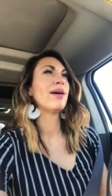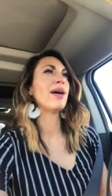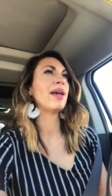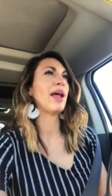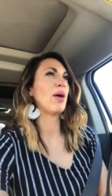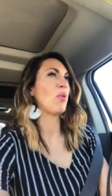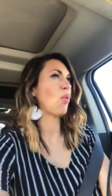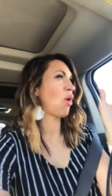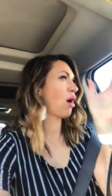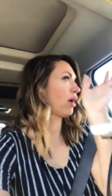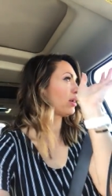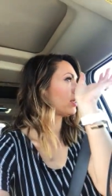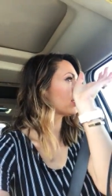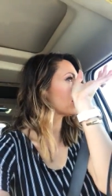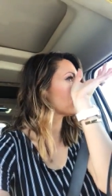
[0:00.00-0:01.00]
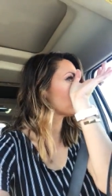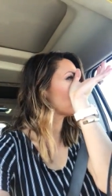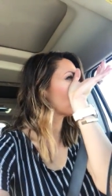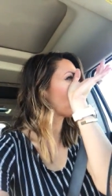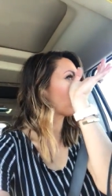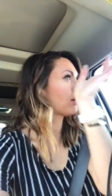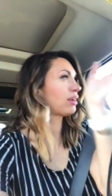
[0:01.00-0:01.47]
And I wanted to
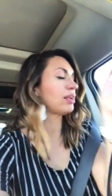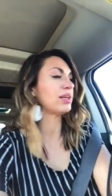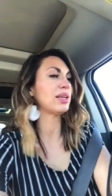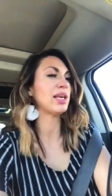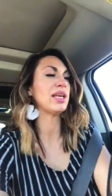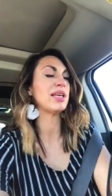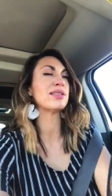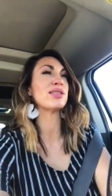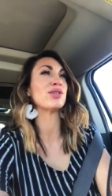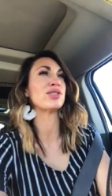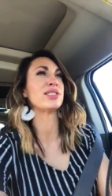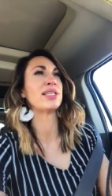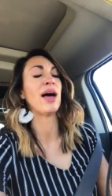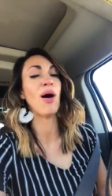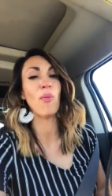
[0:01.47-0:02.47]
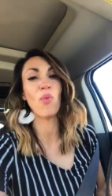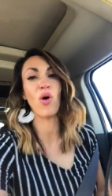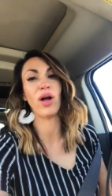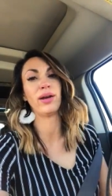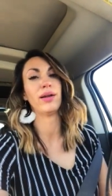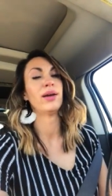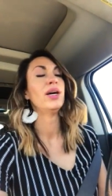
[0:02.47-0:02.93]
share it in case there's
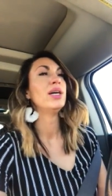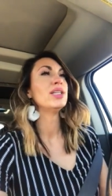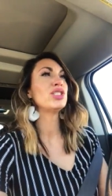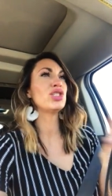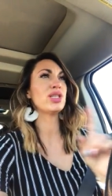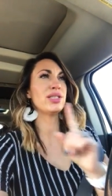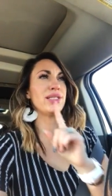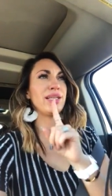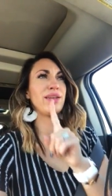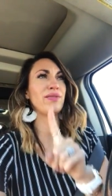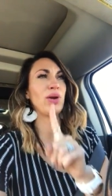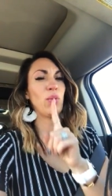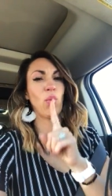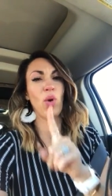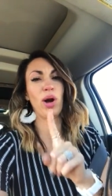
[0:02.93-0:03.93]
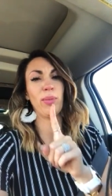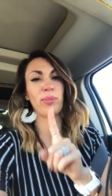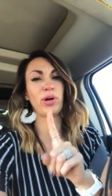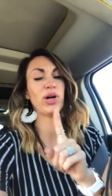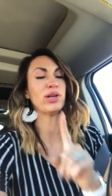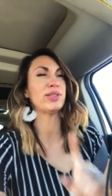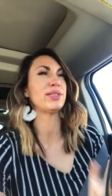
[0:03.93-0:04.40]
someone, just even one
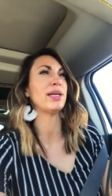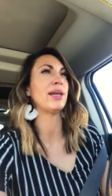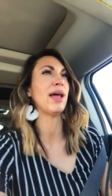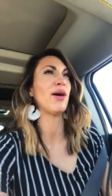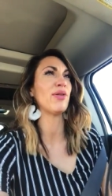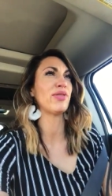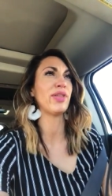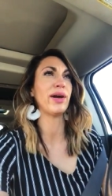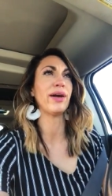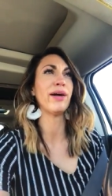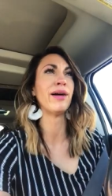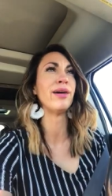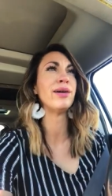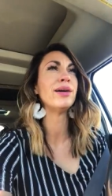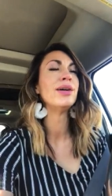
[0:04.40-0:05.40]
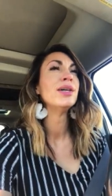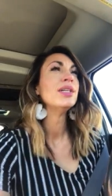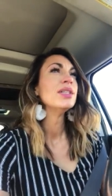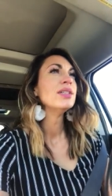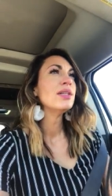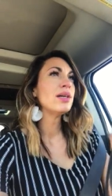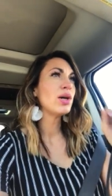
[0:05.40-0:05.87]
person out there
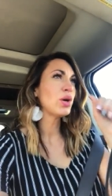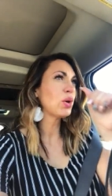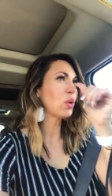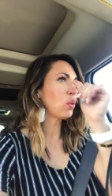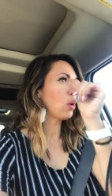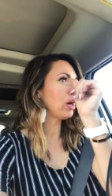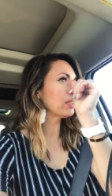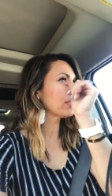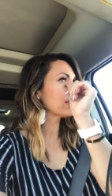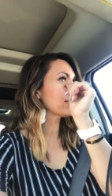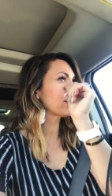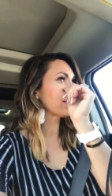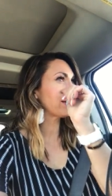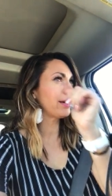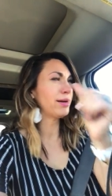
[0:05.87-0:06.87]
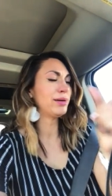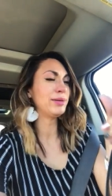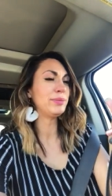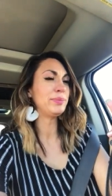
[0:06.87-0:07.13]
who wants to